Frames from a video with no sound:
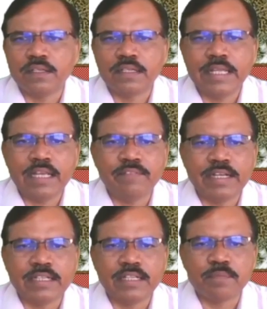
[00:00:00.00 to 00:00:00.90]
Take
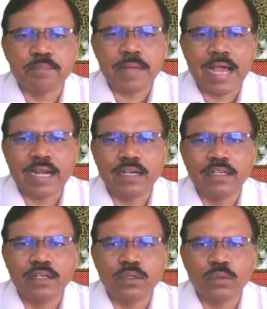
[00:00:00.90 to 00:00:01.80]
vector
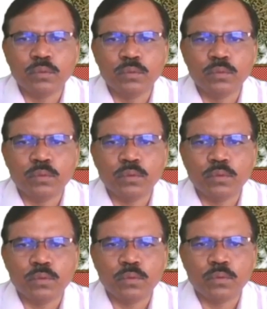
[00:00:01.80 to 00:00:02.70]
parallel to
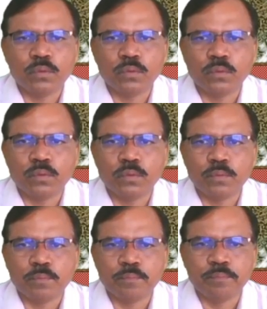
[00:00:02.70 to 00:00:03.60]

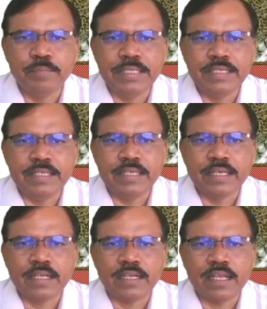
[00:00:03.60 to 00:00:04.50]
B
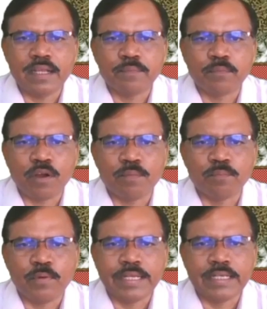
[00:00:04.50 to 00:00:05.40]
here from
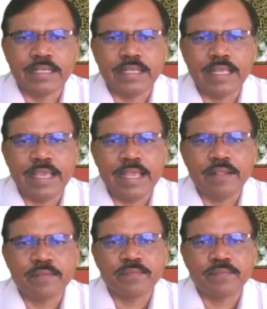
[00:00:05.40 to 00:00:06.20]
point A